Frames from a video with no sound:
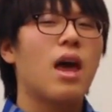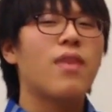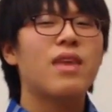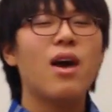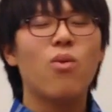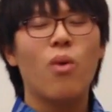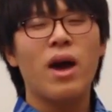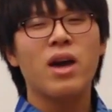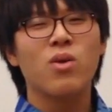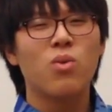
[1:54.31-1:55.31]
And that
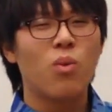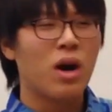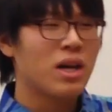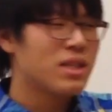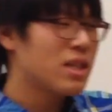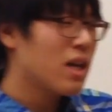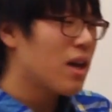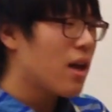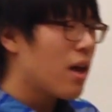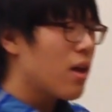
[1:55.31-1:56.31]
way was
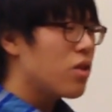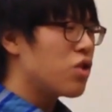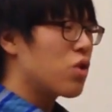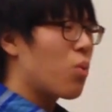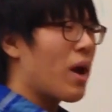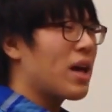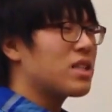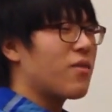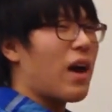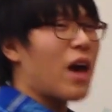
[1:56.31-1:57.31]
new
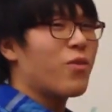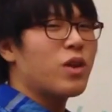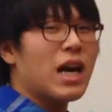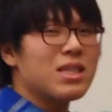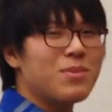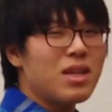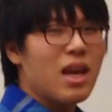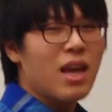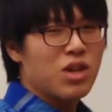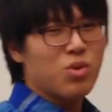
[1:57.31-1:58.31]
ways of
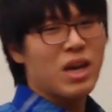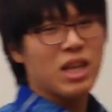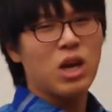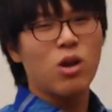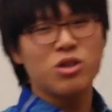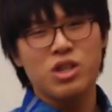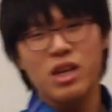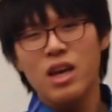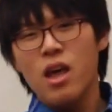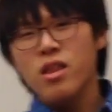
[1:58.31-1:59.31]
advertisement and new technology.
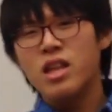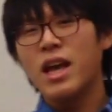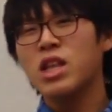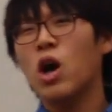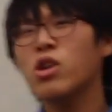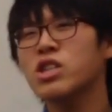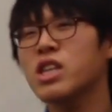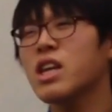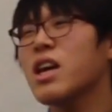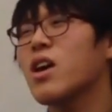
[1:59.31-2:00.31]
The
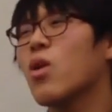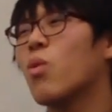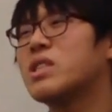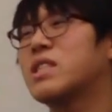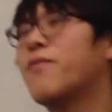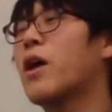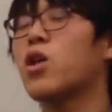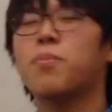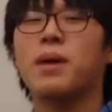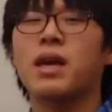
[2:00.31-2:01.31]
technology was
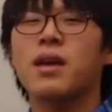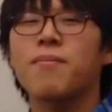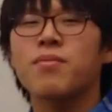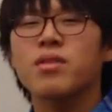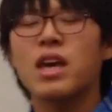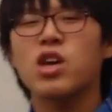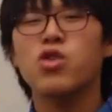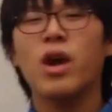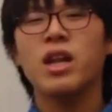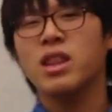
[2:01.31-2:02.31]
developing they
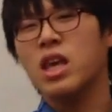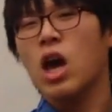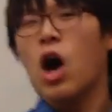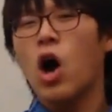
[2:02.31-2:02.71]
created the